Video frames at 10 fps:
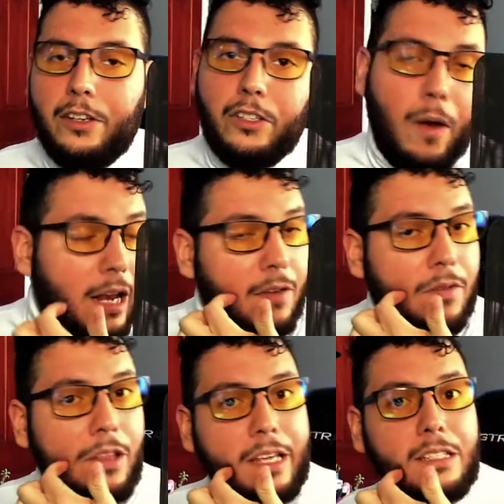So any of
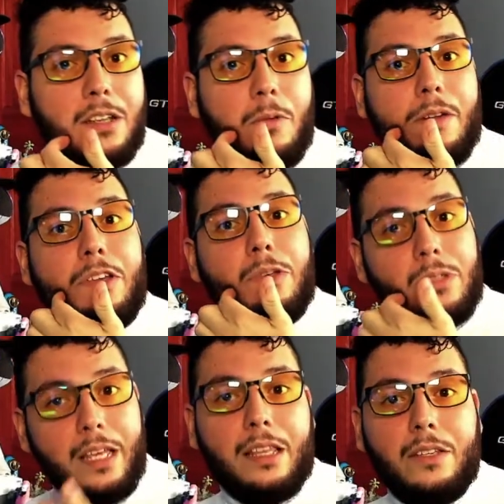the links to whatever you
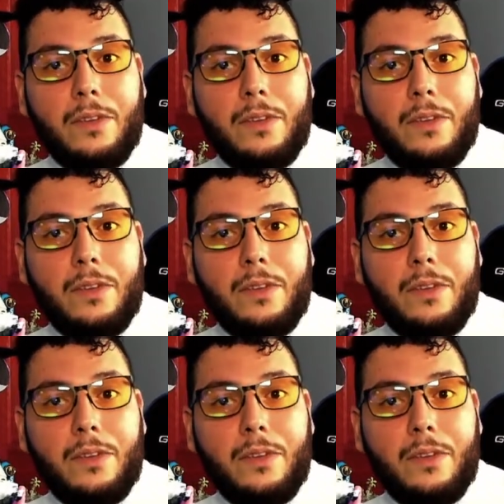see in this